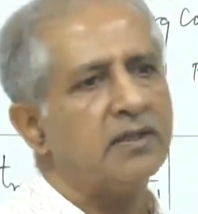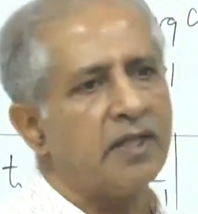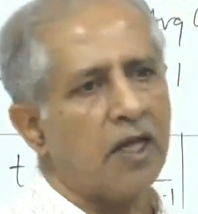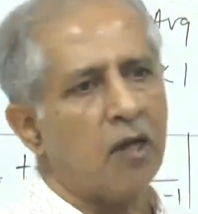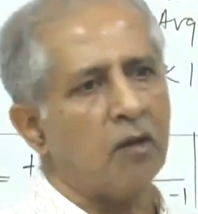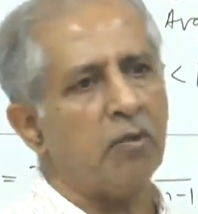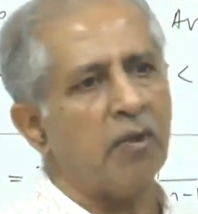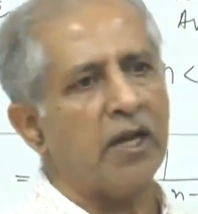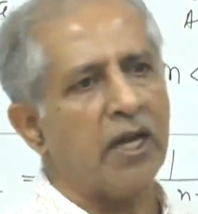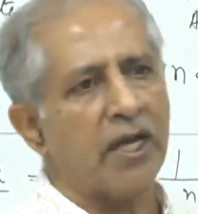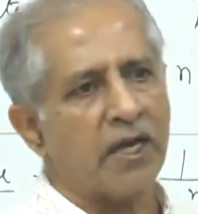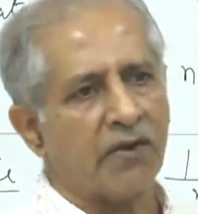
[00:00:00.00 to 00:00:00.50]
there
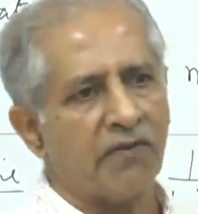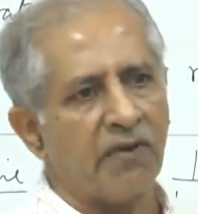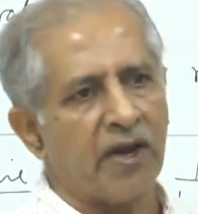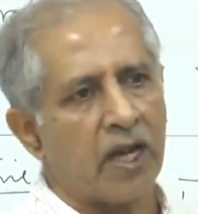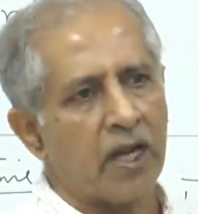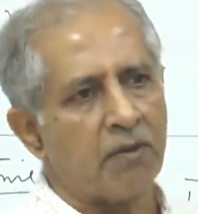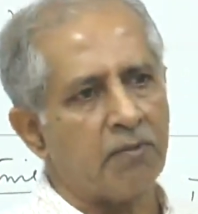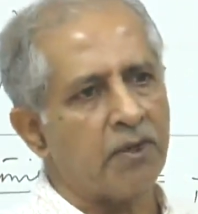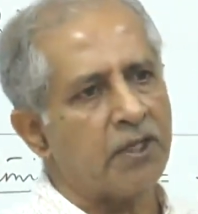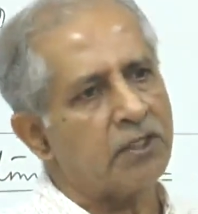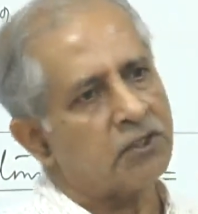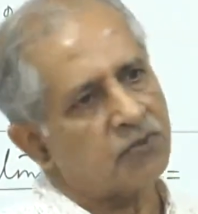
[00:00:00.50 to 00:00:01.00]
will be liquid
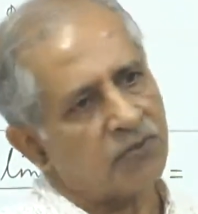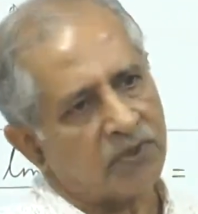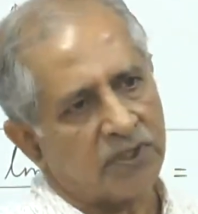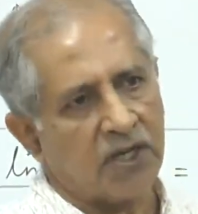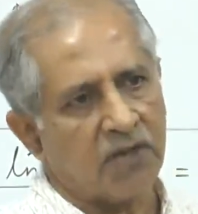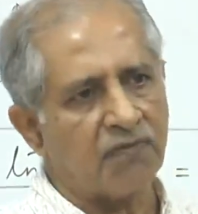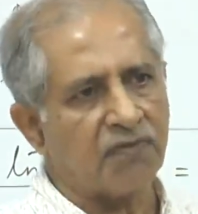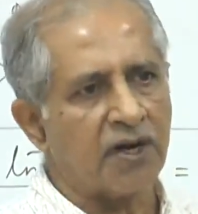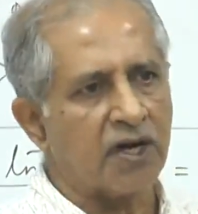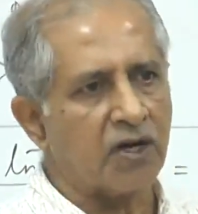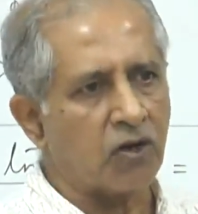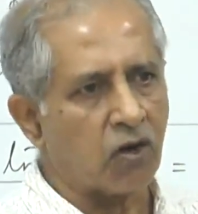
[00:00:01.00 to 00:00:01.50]
elements with
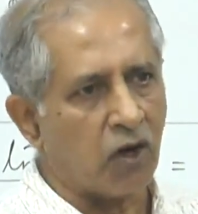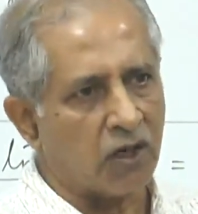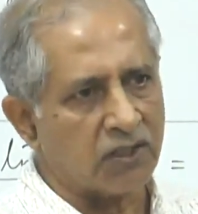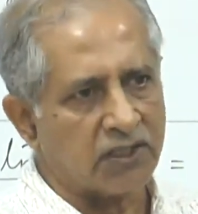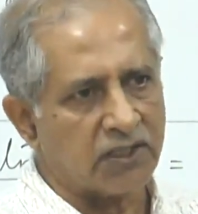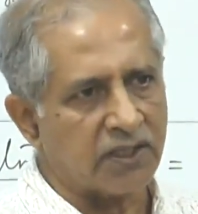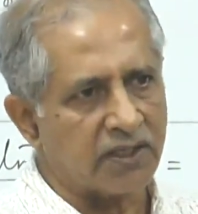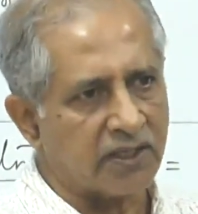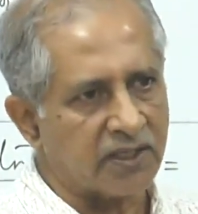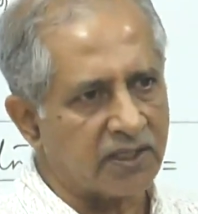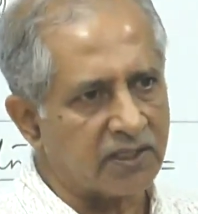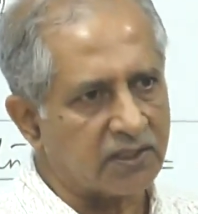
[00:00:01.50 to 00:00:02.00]
different
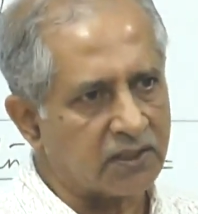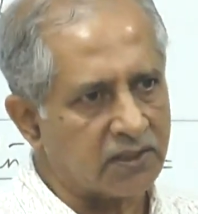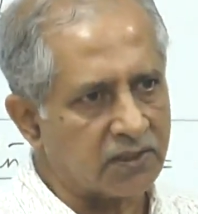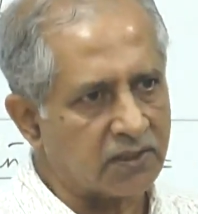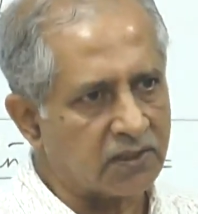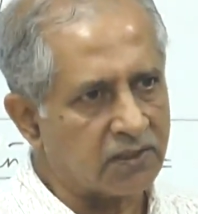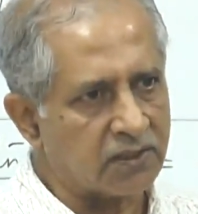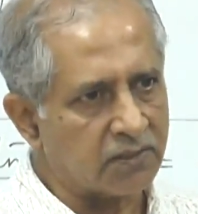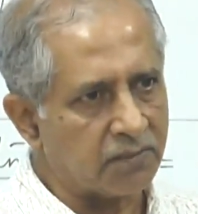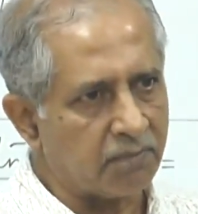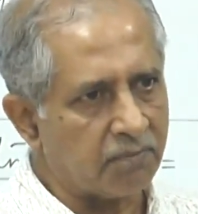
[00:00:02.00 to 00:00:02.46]
concentrations.